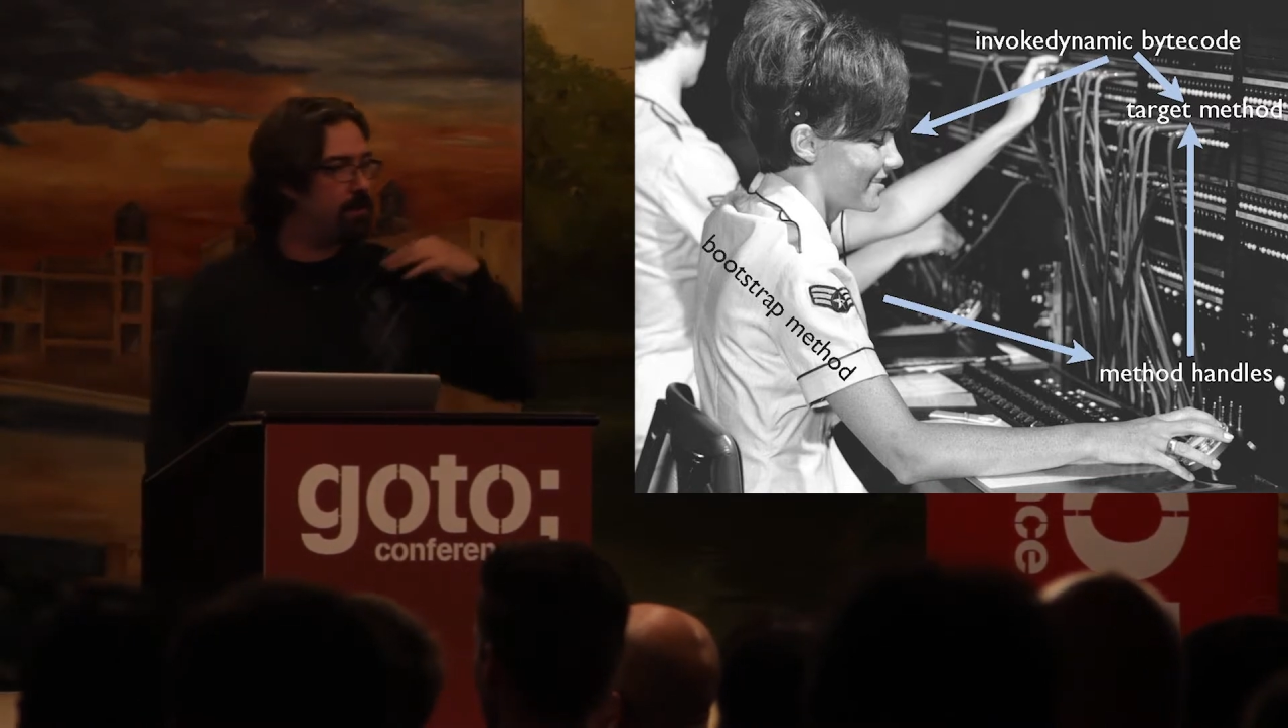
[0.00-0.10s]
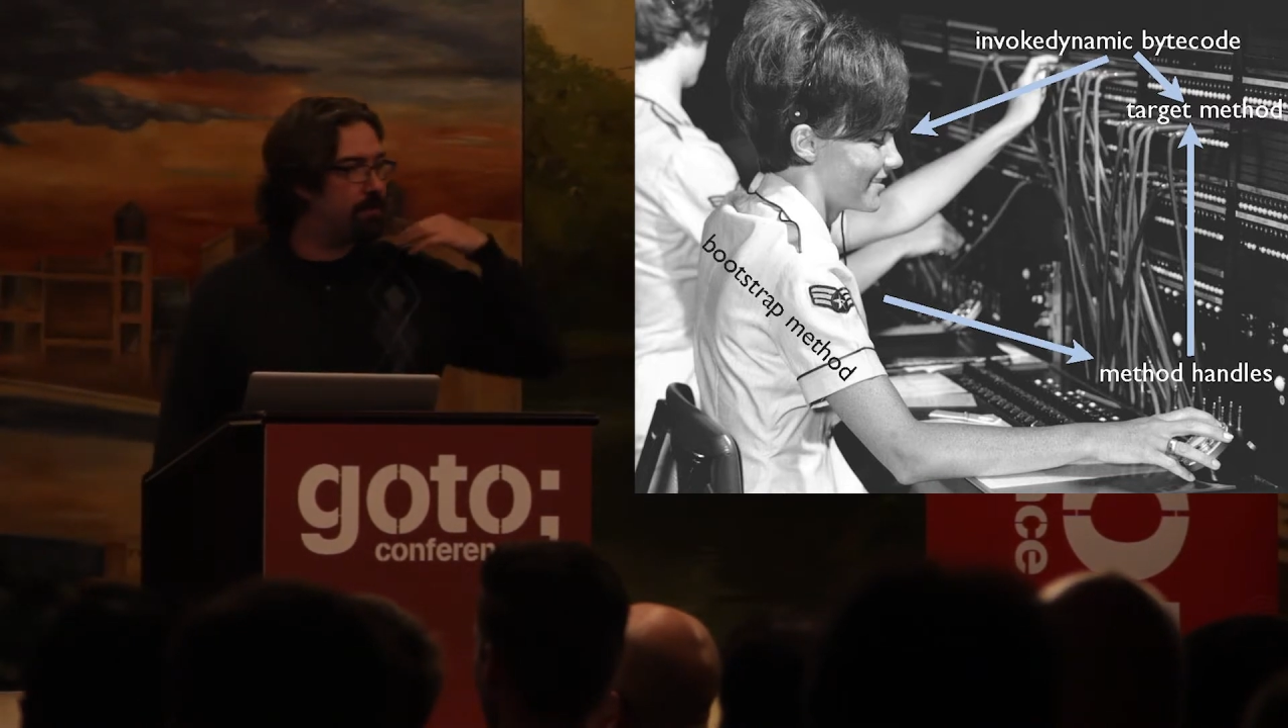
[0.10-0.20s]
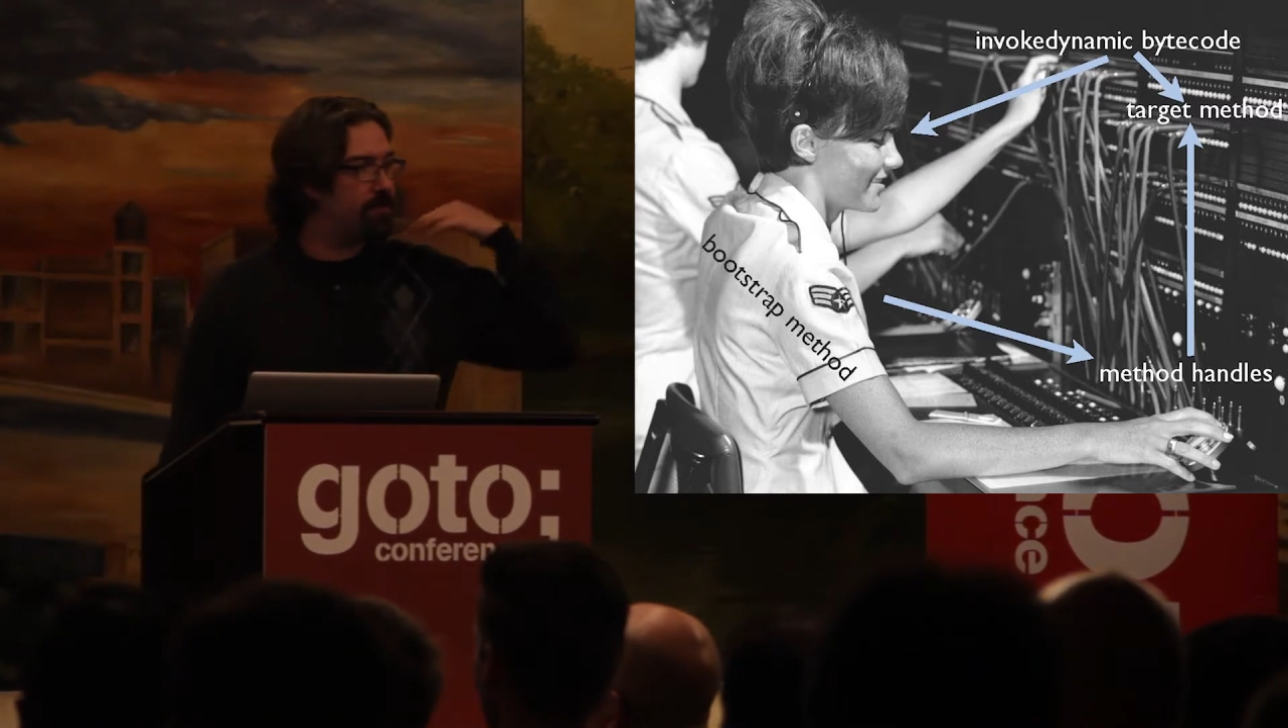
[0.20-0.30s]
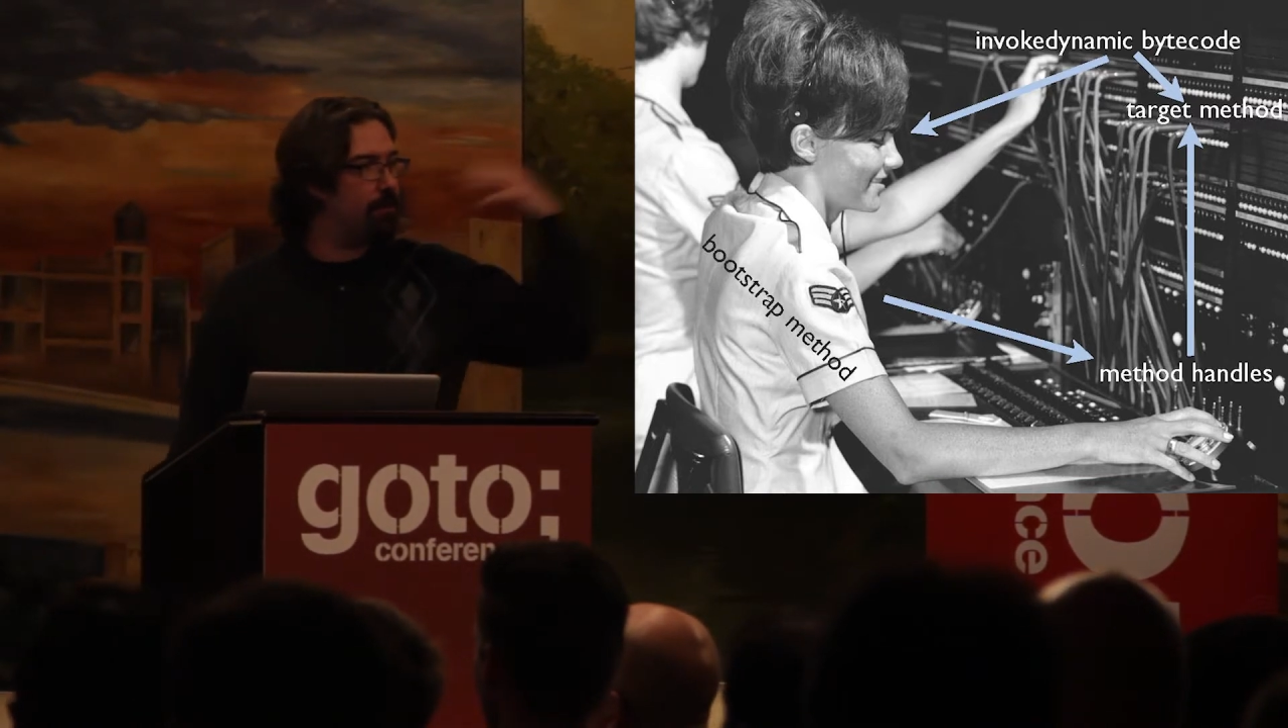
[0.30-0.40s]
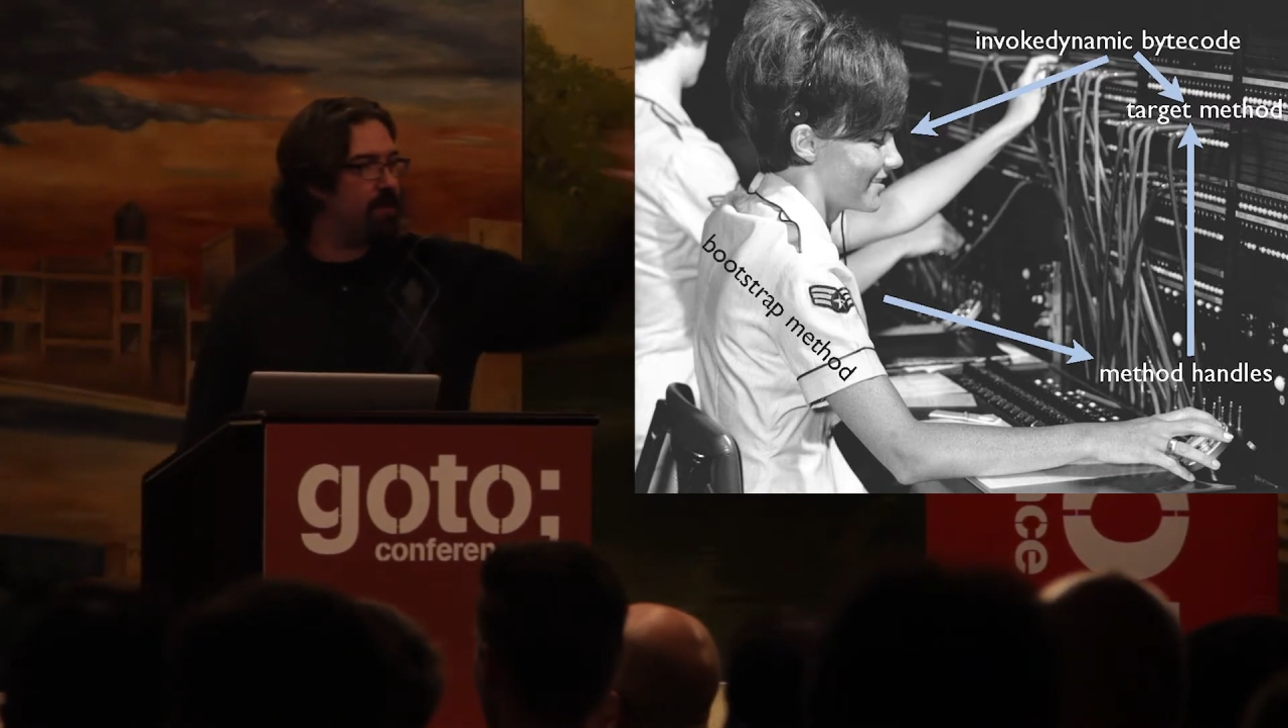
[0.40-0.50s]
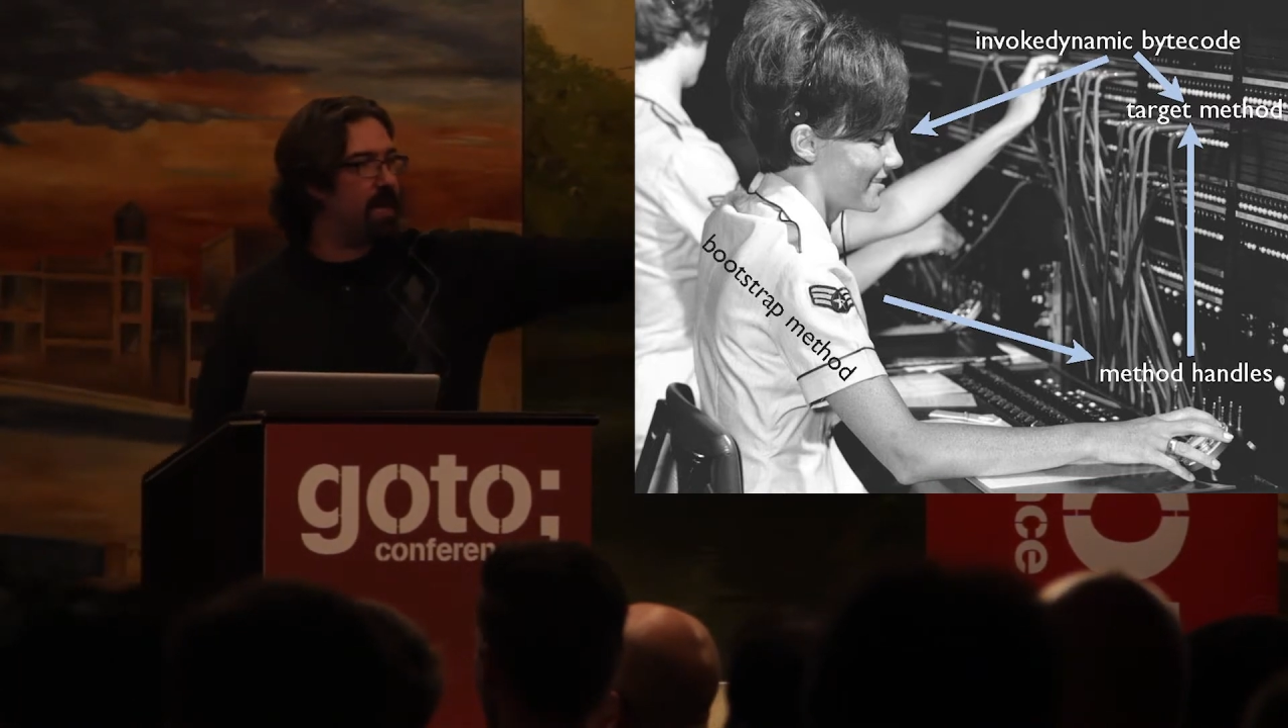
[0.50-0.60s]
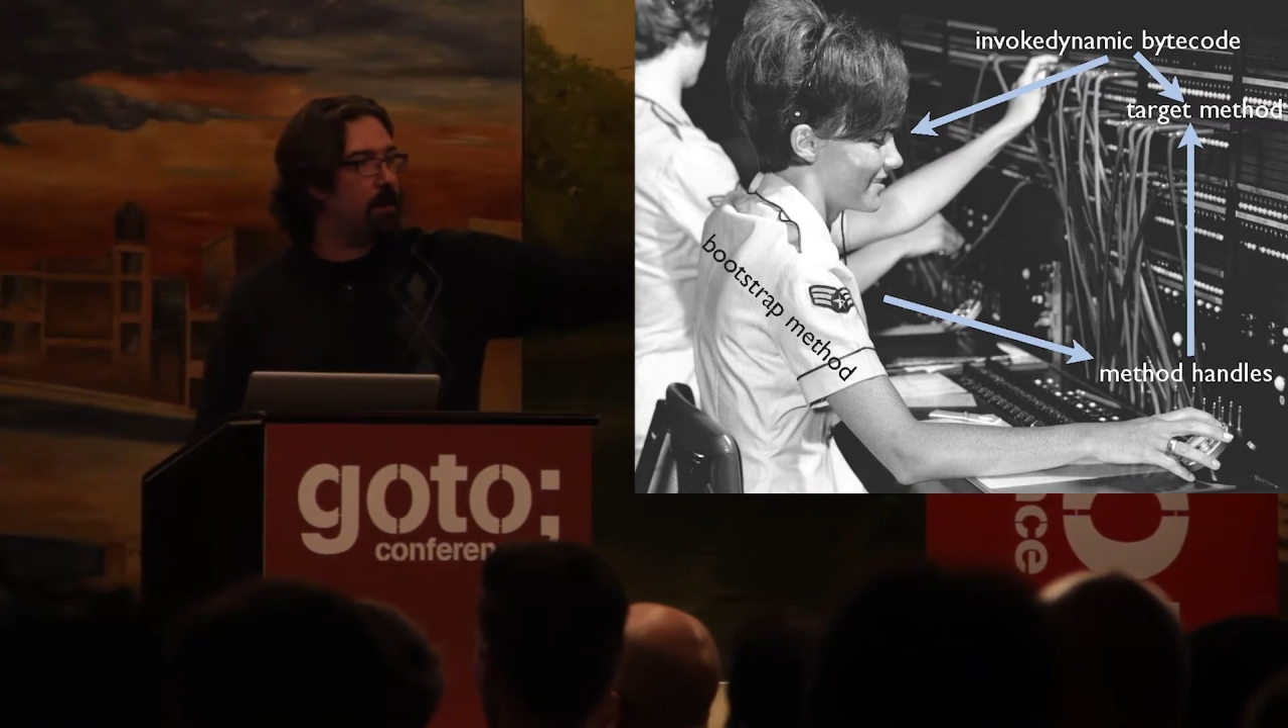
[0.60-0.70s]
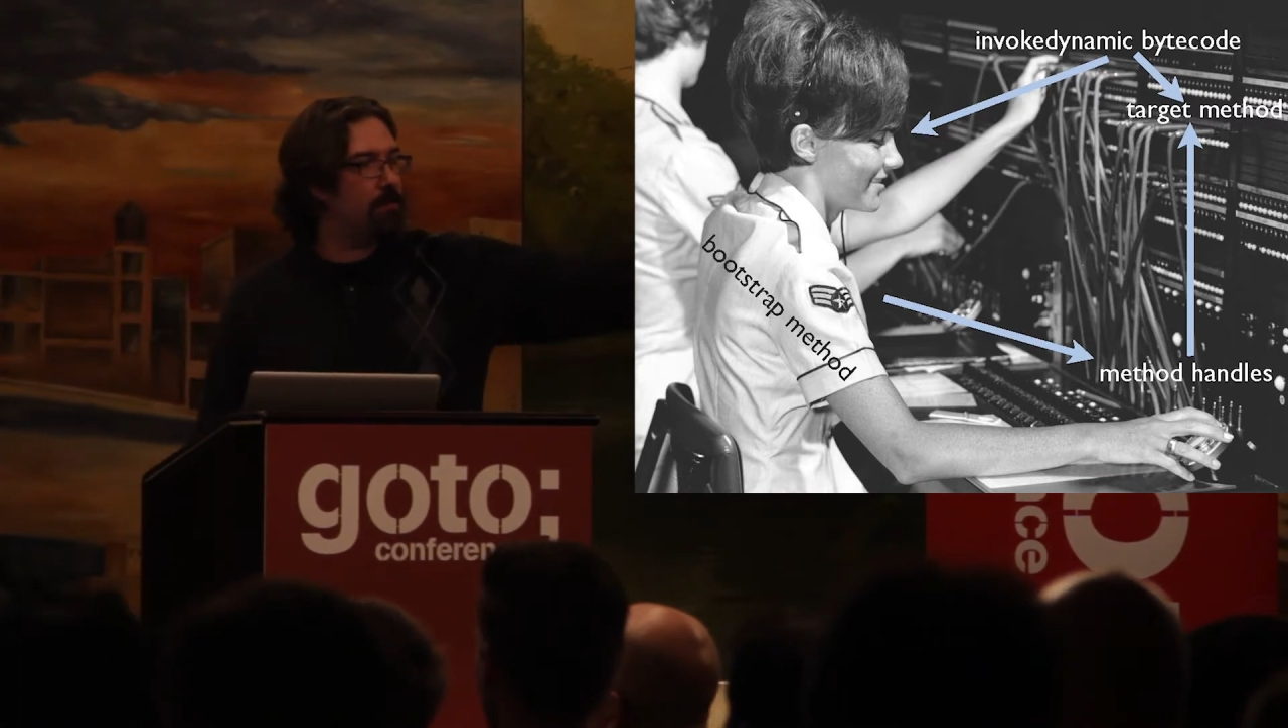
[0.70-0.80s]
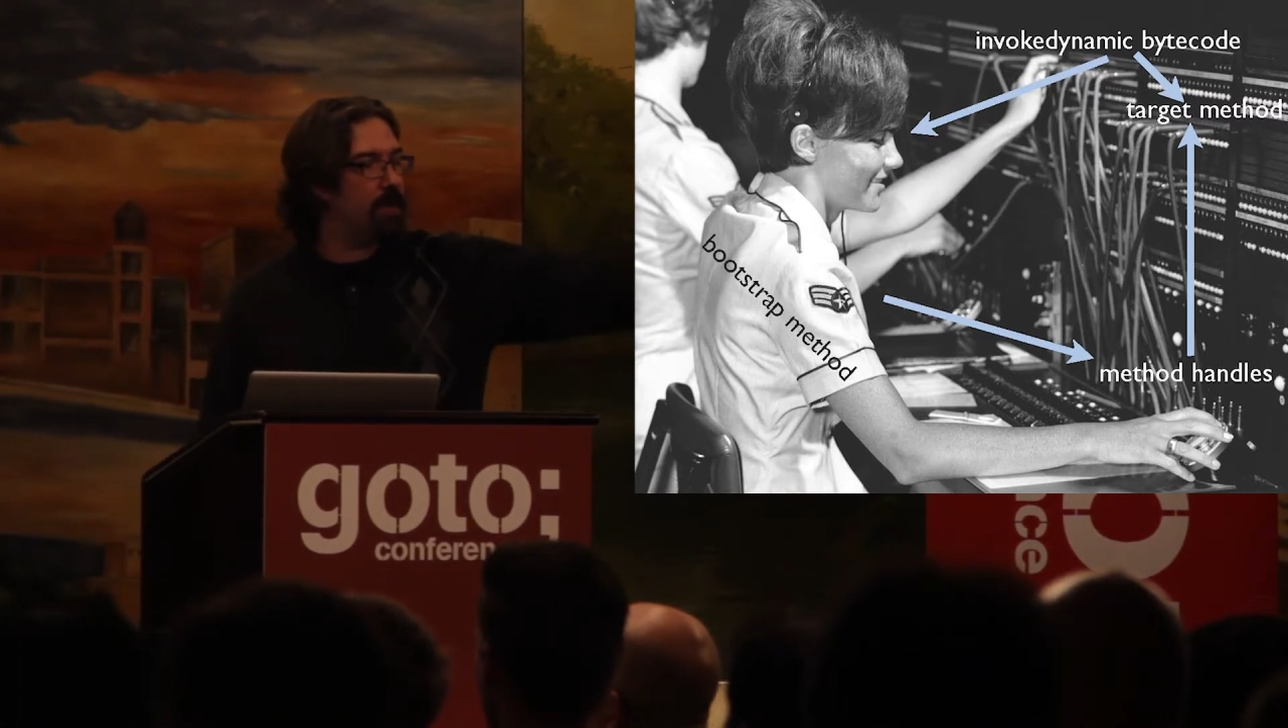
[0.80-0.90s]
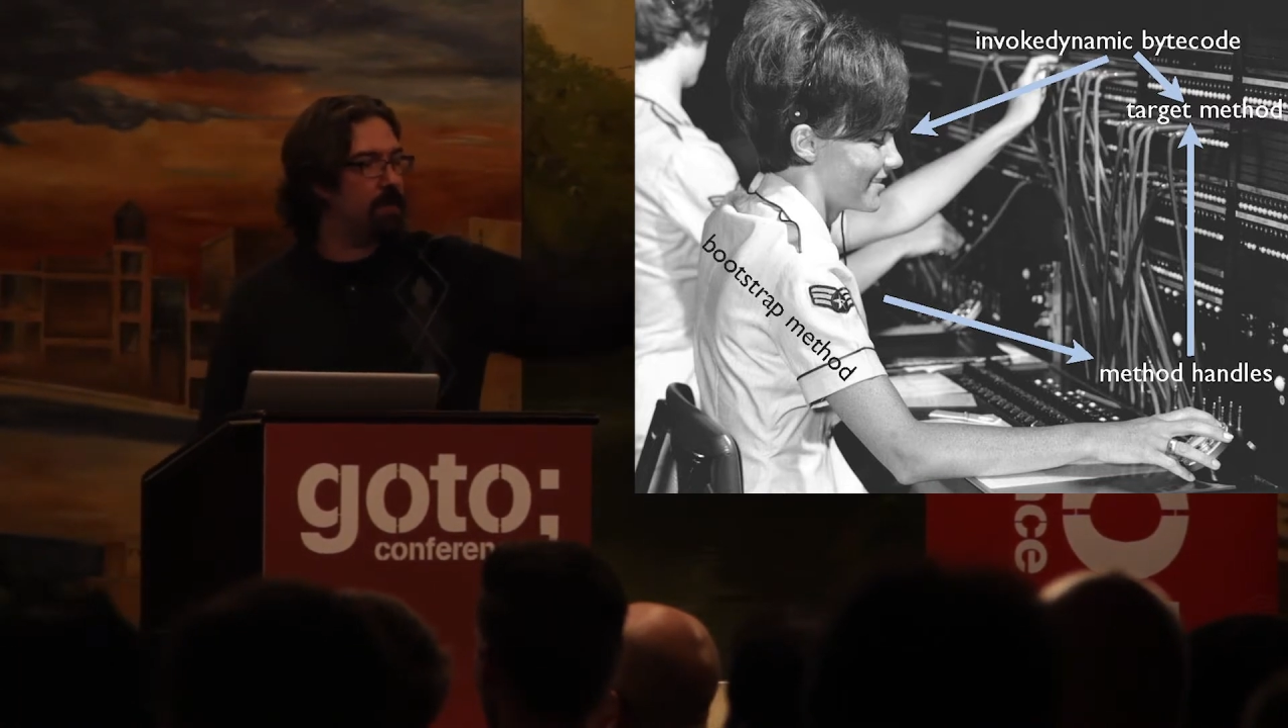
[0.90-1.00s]
there's something
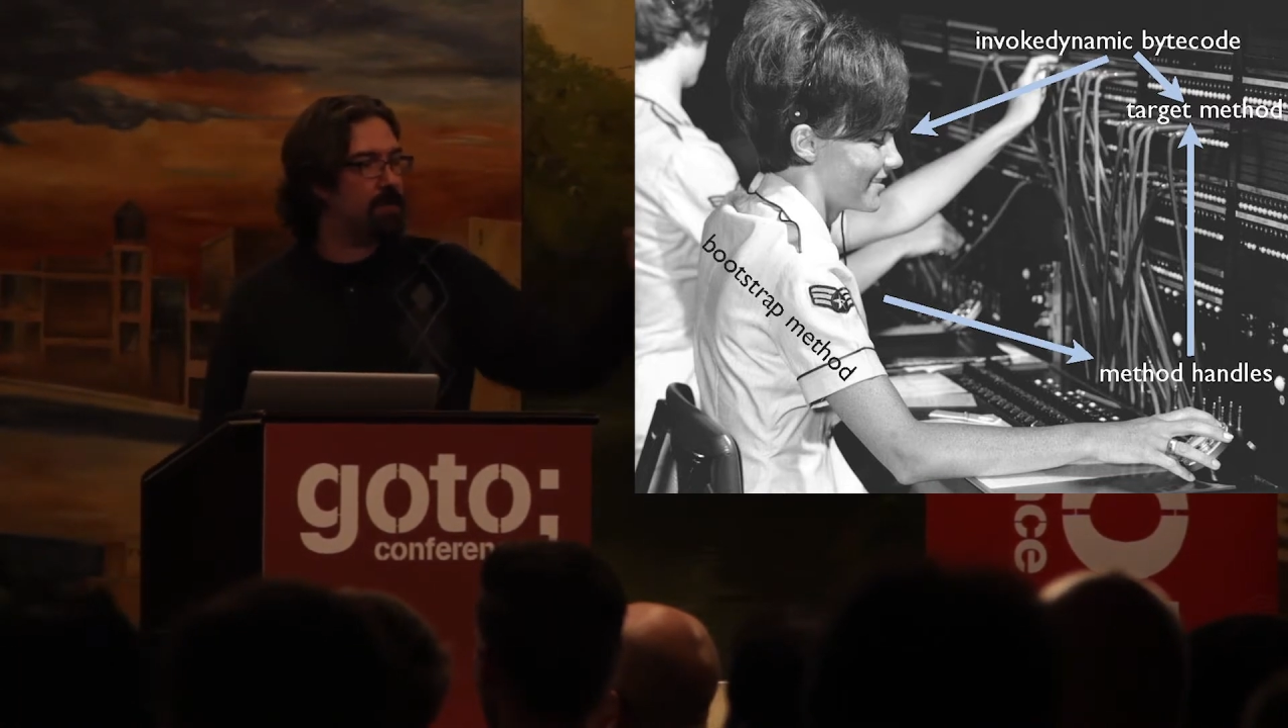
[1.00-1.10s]
out there,